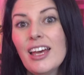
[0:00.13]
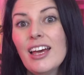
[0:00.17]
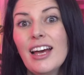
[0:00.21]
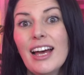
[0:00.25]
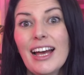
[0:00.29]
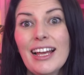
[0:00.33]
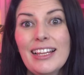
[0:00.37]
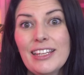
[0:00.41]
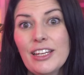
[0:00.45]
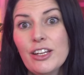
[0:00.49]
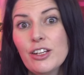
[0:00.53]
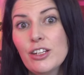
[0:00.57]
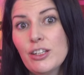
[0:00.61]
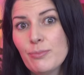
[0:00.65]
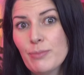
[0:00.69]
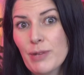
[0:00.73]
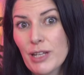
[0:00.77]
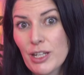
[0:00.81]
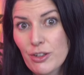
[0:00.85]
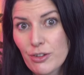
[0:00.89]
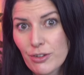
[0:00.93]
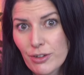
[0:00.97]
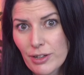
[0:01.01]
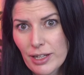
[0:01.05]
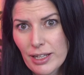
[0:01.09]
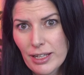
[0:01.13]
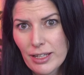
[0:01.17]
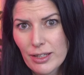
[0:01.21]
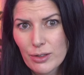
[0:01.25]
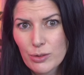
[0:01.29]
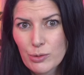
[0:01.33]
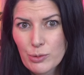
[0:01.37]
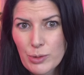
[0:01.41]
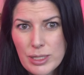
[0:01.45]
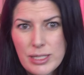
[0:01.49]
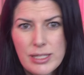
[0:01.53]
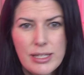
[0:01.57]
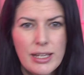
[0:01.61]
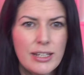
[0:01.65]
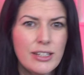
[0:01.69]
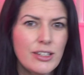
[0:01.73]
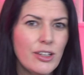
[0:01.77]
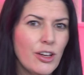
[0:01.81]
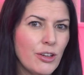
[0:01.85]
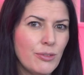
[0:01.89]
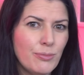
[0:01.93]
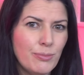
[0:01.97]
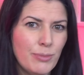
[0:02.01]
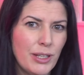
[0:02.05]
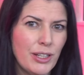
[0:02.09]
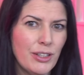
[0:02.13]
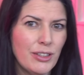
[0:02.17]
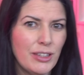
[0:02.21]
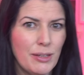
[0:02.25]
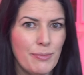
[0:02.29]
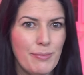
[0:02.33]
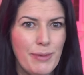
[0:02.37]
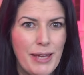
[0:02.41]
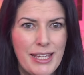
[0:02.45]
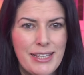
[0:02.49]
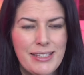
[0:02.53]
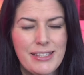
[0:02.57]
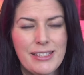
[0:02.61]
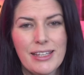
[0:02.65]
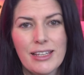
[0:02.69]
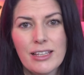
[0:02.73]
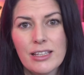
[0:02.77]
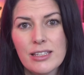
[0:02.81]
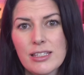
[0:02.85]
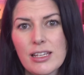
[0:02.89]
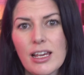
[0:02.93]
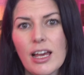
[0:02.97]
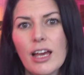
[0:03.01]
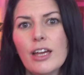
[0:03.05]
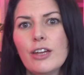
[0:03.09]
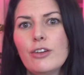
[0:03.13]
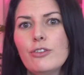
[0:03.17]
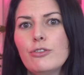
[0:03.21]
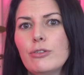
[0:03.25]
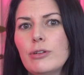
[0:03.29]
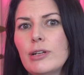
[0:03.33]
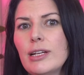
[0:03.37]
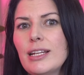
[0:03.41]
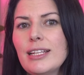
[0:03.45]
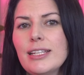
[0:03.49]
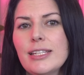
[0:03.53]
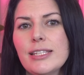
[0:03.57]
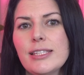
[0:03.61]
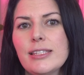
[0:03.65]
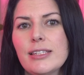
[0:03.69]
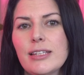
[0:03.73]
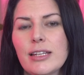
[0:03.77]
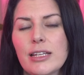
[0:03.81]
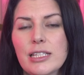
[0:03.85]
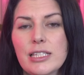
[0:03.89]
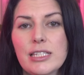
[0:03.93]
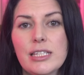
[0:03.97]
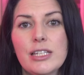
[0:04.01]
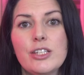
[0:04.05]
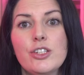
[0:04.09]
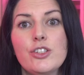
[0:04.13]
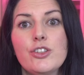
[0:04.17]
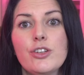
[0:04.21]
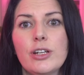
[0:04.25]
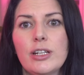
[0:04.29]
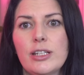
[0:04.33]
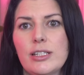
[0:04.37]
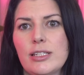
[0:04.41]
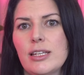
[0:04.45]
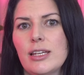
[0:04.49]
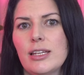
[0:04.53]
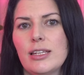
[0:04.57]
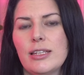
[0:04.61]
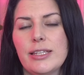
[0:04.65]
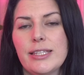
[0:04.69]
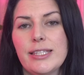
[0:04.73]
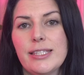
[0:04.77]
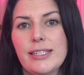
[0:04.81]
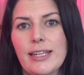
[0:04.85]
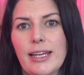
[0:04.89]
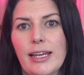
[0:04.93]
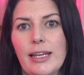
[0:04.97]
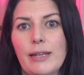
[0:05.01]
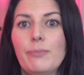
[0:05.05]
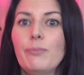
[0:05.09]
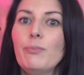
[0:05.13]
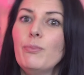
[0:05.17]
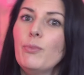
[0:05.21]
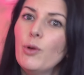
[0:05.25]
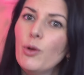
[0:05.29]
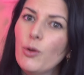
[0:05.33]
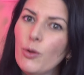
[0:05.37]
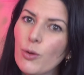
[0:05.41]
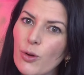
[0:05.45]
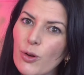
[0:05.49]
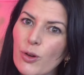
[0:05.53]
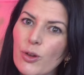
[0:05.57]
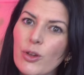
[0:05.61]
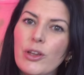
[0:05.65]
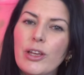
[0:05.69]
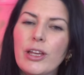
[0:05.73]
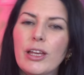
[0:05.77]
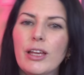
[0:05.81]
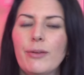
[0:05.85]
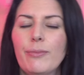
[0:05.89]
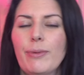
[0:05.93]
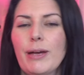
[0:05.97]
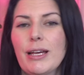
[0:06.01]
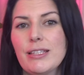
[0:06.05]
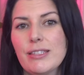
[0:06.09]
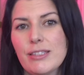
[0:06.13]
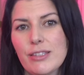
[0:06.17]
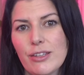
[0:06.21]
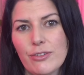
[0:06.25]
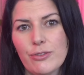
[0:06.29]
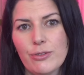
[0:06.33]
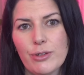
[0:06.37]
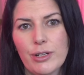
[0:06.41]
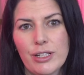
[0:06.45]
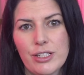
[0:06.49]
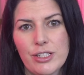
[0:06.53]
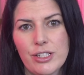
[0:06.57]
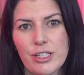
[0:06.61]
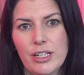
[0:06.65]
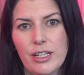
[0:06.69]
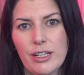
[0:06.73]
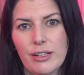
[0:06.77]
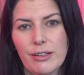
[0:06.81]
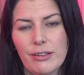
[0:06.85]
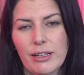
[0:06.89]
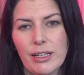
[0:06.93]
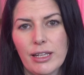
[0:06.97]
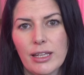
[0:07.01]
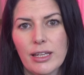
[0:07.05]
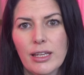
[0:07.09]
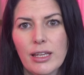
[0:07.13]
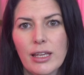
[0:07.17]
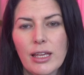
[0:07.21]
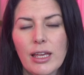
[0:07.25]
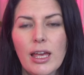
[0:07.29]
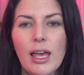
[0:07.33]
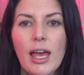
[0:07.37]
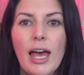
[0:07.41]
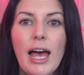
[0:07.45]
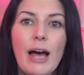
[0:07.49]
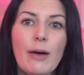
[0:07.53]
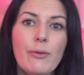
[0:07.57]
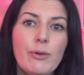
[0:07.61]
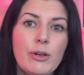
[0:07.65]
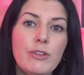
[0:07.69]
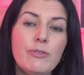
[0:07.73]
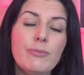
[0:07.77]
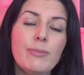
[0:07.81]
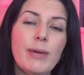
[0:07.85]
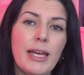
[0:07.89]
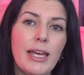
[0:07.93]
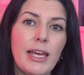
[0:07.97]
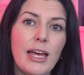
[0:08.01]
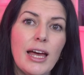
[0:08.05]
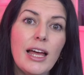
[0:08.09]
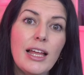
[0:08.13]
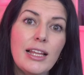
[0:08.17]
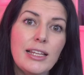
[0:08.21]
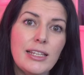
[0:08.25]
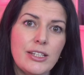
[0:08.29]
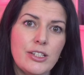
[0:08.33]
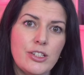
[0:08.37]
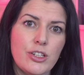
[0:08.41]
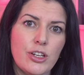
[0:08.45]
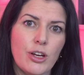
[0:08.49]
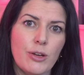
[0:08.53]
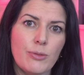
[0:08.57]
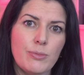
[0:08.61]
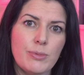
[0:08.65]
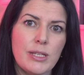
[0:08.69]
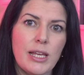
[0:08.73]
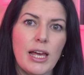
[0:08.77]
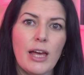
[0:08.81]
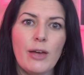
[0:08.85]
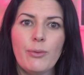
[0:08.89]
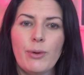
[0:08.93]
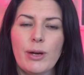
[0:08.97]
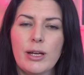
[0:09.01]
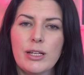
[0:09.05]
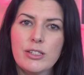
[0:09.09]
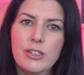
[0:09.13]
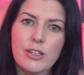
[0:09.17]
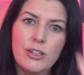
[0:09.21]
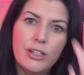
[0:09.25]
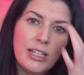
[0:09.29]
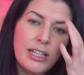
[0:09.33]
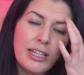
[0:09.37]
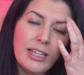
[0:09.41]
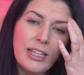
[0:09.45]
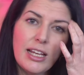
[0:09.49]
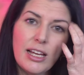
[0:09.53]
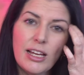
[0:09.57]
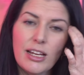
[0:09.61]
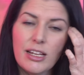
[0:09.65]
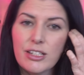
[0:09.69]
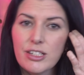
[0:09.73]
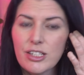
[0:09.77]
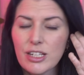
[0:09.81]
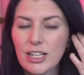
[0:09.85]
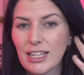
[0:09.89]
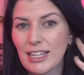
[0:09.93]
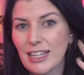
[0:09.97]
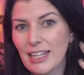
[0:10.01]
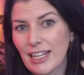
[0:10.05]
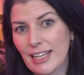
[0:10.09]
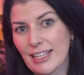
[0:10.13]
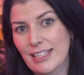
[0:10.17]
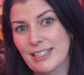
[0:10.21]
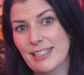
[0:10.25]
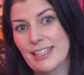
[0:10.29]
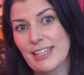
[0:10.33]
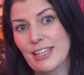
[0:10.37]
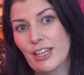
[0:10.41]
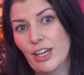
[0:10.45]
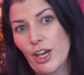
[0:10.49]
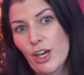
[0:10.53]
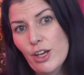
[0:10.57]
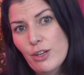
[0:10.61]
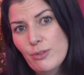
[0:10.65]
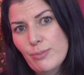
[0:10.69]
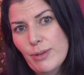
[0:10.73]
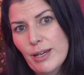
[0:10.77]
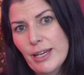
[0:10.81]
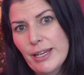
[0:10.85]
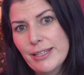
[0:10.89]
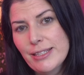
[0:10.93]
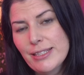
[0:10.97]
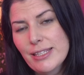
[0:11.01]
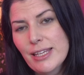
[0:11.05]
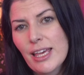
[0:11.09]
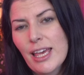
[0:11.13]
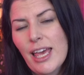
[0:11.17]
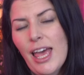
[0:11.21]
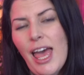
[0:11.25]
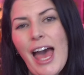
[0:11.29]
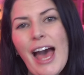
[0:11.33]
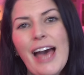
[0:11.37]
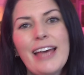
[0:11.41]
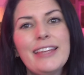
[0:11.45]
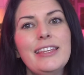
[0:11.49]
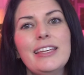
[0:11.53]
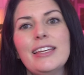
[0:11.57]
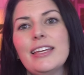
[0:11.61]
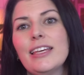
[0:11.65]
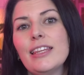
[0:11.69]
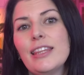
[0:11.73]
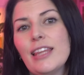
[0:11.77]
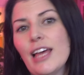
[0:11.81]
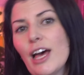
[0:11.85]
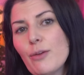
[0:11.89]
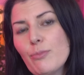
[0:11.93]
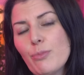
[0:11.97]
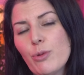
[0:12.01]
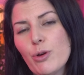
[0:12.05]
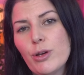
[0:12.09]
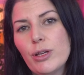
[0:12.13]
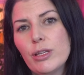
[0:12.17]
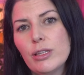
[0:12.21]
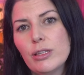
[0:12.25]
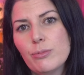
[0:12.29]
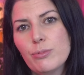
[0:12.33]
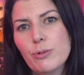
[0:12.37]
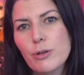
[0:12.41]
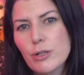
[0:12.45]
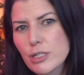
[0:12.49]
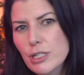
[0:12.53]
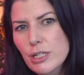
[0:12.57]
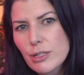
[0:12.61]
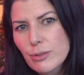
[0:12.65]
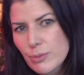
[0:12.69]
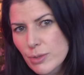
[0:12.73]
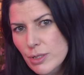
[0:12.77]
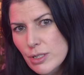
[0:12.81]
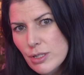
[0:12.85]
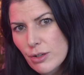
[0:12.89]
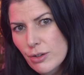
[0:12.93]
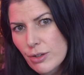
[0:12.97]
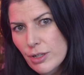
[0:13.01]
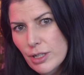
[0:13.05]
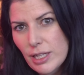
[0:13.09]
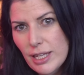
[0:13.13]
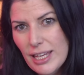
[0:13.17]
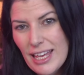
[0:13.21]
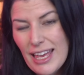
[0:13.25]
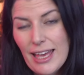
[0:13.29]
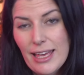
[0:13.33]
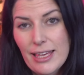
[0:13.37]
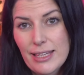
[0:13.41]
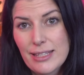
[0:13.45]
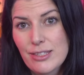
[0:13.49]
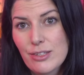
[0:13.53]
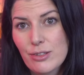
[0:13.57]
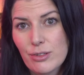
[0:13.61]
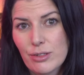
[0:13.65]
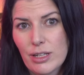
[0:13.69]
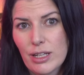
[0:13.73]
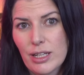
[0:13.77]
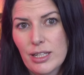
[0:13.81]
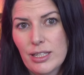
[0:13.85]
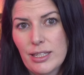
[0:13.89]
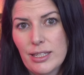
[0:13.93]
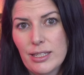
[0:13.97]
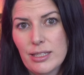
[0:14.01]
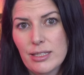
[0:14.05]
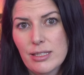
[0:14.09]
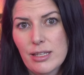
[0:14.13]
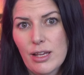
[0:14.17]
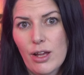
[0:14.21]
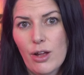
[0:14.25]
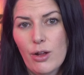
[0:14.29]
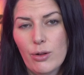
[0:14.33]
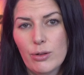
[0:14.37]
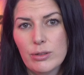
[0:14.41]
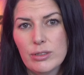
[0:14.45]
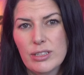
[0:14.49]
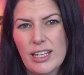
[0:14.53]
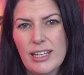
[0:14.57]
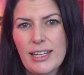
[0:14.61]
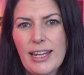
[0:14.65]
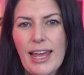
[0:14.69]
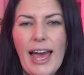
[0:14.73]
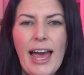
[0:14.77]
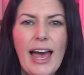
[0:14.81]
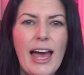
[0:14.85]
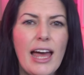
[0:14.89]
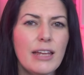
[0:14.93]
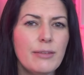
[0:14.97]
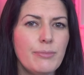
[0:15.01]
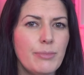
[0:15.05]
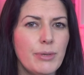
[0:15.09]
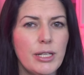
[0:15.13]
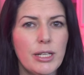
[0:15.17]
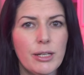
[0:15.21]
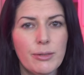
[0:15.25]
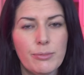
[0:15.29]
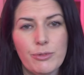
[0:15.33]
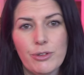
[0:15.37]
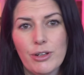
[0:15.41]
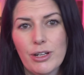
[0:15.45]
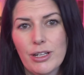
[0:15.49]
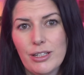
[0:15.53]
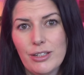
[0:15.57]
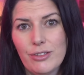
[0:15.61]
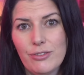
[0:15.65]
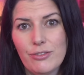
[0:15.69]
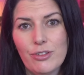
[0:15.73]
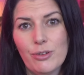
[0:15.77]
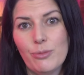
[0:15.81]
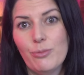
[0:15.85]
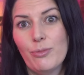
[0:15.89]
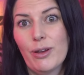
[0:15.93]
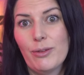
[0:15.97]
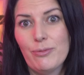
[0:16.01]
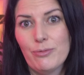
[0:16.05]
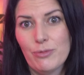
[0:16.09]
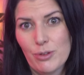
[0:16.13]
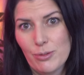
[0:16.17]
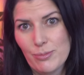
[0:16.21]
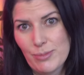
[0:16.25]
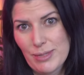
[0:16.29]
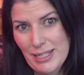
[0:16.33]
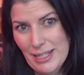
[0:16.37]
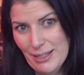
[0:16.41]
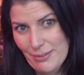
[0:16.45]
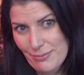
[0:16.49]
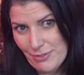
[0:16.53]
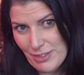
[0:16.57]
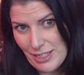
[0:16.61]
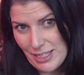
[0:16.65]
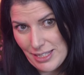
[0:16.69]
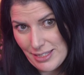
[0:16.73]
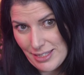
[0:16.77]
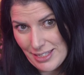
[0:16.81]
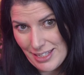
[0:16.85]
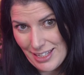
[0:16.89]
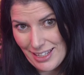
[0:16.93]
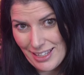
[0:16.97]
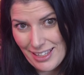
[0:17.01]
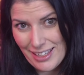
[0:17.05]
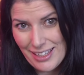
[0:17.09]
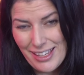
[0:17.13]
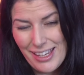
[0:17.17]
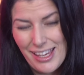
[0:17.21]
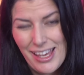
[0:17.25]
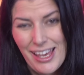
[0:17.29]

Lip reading: Early on in my career, once I'd gotten beyond the basics, I really started trying to understand more about software engineering. At one of my early jobs, I worked on a large legacy codebase. I think at that point the project was already 8 or 9 years old and had been upgraded from web forms to MVC.